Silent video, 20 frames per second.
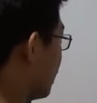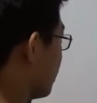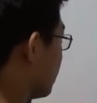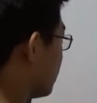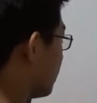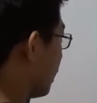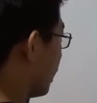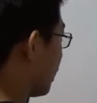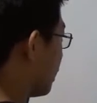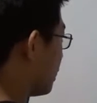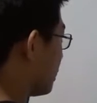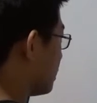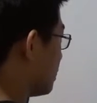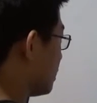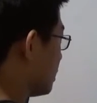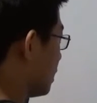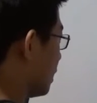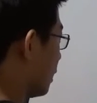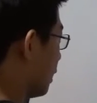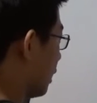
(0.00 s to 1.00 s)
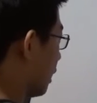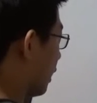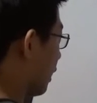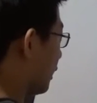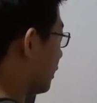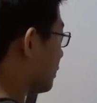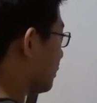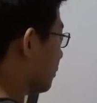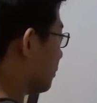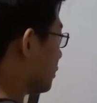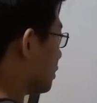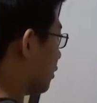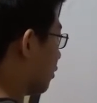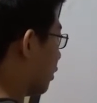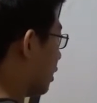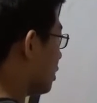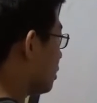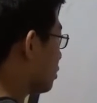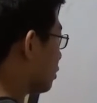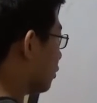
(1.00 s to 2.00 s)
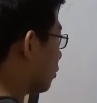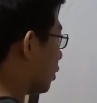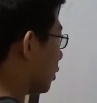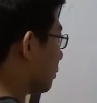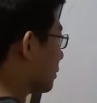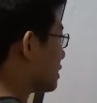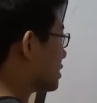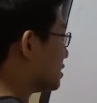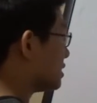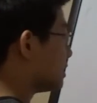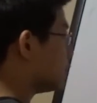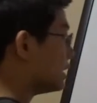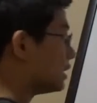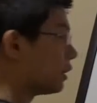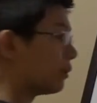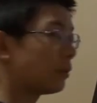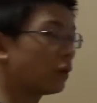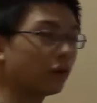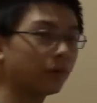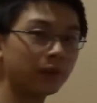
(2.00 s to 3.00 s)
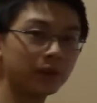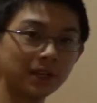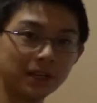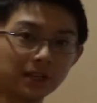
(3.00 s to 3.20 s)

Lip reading: in like differential form, this is dw over